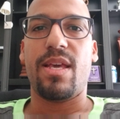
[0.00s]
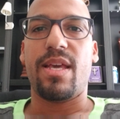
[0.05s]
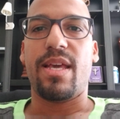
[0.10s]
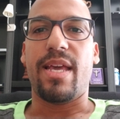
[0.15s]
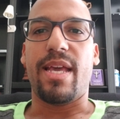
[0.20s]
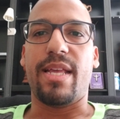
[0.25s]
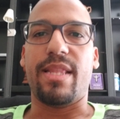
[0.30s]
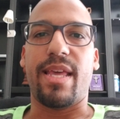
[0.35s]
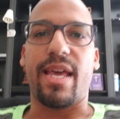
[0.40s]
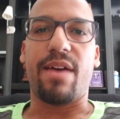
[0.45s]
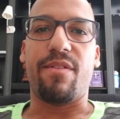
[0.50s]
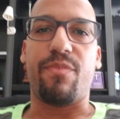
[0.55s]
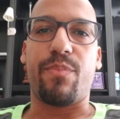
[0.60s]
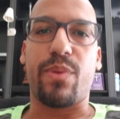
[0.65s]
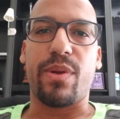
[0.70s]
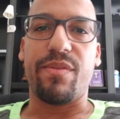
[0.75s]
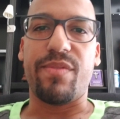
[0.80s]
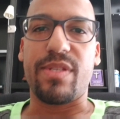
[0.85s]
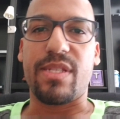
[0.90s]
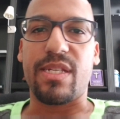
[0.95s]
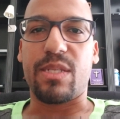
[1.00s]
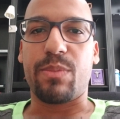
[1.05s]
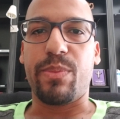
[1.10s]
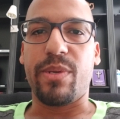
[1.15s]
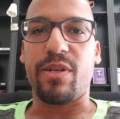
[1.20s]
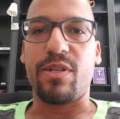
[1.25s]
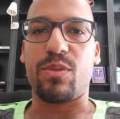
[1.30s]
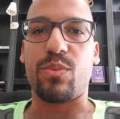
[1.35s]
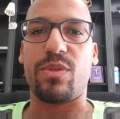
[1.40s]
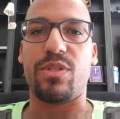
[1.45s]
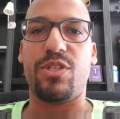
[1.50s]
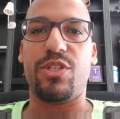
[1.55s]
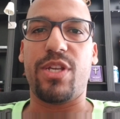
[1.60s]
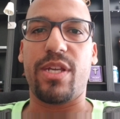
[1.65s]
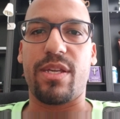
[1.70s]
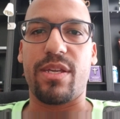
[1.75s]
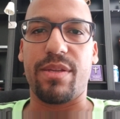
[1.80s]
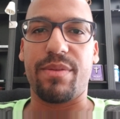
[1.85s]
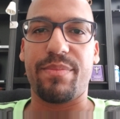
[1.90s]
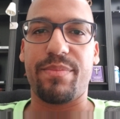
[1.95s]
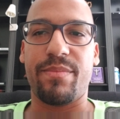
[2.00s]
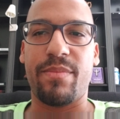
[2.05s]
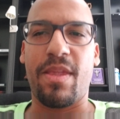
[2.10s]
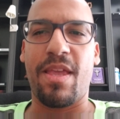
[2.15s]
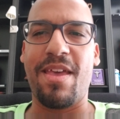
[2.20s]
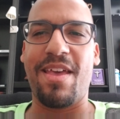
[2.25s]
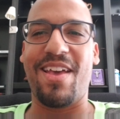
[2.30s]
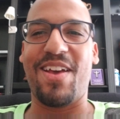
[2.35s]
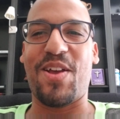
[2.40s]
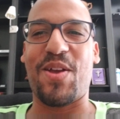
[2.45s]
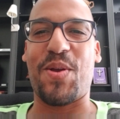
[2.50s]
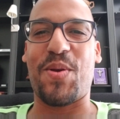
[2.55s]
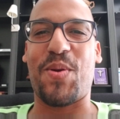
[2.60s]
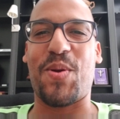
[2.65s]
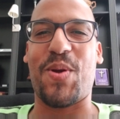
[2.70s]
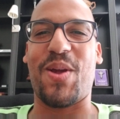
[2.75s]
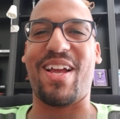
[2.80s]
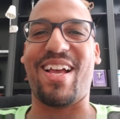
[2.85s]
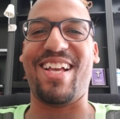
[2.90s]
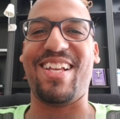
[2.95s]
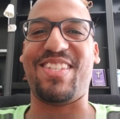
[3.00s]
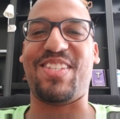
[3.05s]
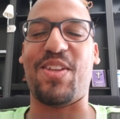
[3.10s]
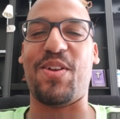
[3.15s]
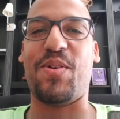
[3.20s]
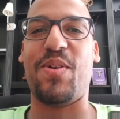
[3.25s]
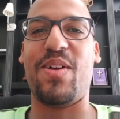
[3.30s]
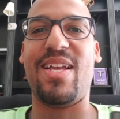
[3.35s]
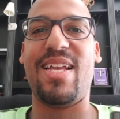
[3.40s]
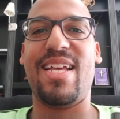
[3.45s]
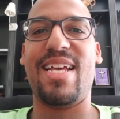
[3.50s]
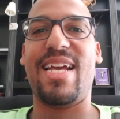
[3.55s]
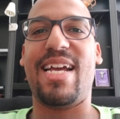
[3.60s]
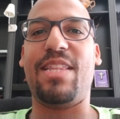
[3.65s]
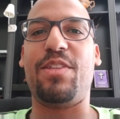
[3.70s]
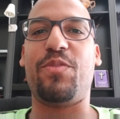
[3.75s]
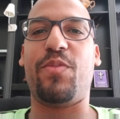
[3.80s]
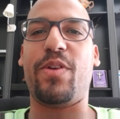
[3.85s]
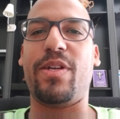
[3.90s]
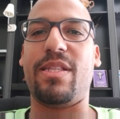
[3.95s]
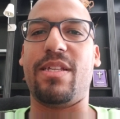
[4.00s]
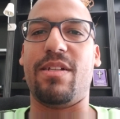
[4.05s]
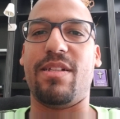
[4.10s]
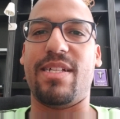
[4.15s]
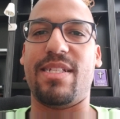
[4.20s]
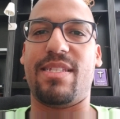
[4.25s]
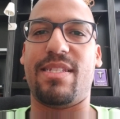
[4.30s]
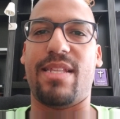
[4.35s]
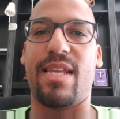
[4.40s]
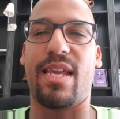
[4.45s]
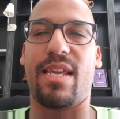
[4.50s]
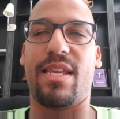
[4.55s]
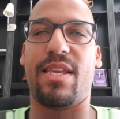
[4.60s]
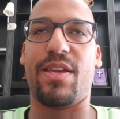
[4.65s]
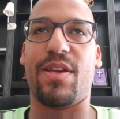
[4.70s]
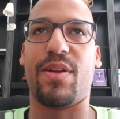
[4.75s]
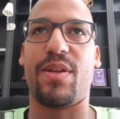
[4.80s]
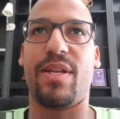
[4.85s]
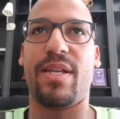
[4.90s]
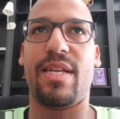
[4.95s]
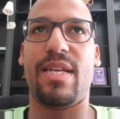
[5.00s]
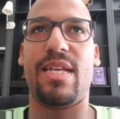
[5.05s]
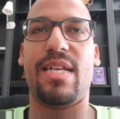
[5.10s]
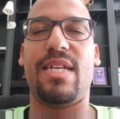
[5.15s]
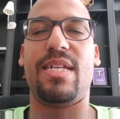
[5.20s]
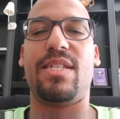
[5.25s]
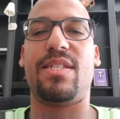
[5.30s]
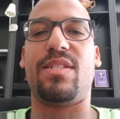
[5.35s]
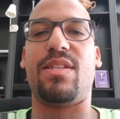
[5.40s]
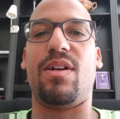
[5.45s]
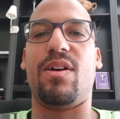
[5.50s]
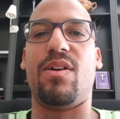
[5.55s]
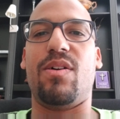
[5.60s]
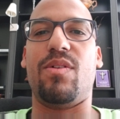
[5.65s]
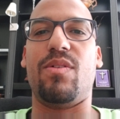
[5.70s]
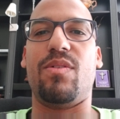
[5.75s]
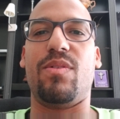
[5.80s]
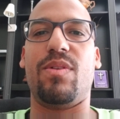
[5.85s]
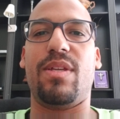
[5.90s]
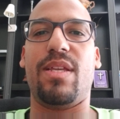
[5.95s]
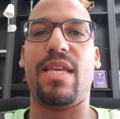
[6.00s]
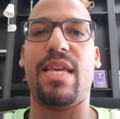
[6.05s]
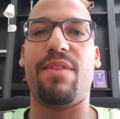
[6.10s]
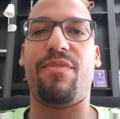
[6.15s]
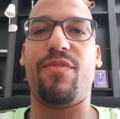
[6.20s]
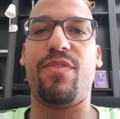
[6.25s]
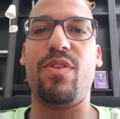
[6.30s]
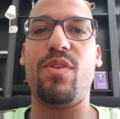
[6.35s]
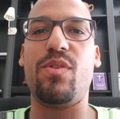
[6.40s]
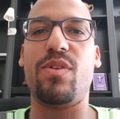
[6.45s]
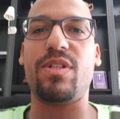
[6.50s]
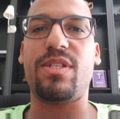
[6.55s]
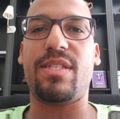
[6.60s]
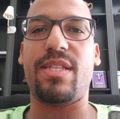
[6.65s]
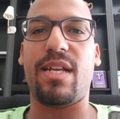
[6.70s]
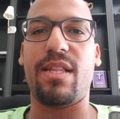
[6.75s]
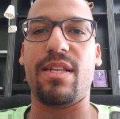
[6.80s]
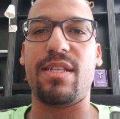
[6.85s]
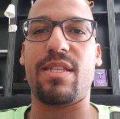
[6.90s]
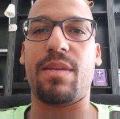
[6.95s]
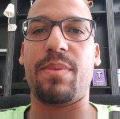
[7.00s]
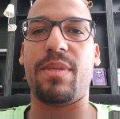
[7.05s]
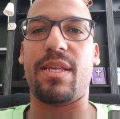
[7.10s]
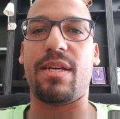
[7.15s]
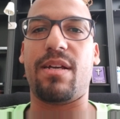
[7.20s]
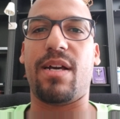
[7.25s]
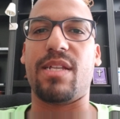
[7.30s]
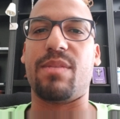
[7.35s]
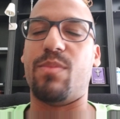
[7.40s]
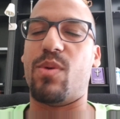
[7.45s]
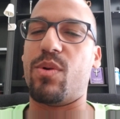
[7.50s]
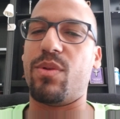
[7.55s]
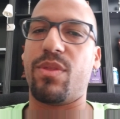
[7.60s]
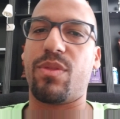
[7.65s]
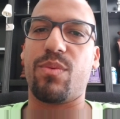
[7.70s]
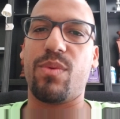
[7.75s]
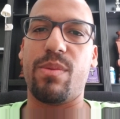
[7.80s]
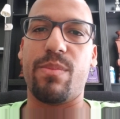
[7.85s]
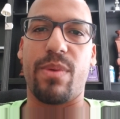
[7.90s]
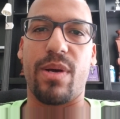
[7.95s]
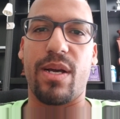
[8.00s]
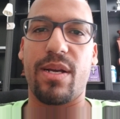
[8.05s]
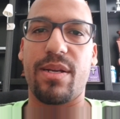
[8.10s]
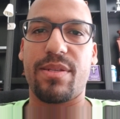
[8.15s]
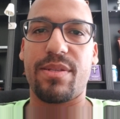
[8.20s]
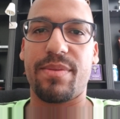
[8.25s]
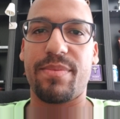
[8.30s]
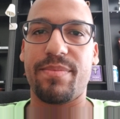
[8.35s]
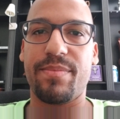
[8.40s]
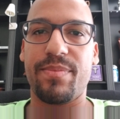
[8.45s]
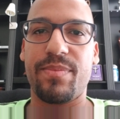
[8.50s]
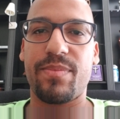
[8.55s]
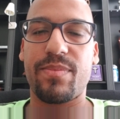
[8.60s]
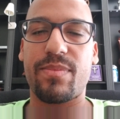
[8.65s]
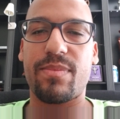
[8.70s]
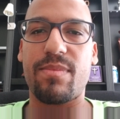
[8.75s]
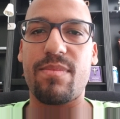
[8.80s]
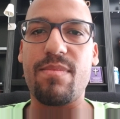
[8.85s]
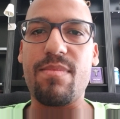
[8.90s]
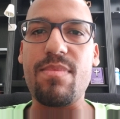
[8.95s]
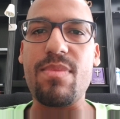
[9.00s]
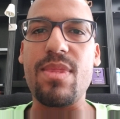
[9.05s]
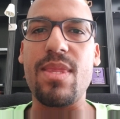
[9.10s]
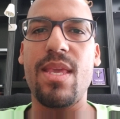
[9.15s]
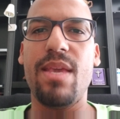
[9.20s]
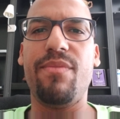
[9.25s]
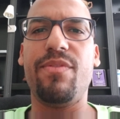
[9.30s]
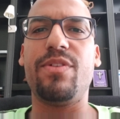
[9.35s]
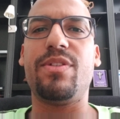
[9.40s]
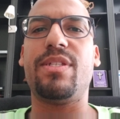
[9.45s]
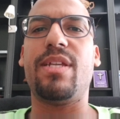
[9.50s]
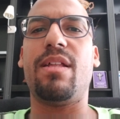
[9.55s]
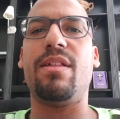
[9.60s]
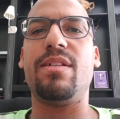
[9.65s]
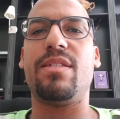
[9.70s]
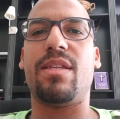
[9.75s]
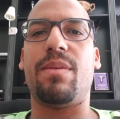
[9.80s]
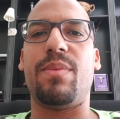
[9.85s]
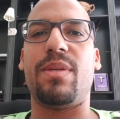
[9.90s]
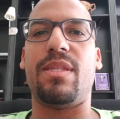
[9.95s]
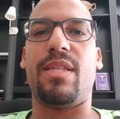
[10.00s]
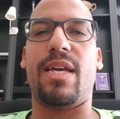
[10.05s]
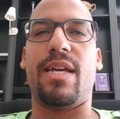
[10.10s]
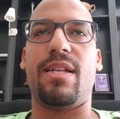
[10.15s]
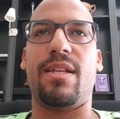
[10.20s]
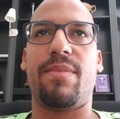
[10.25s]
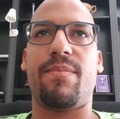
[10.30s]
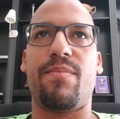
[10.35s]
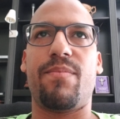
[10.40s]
and they have previous experience with chicken. Right? And there's very little at stake here. So if you are selling something that costs more than $3, if you're selling something that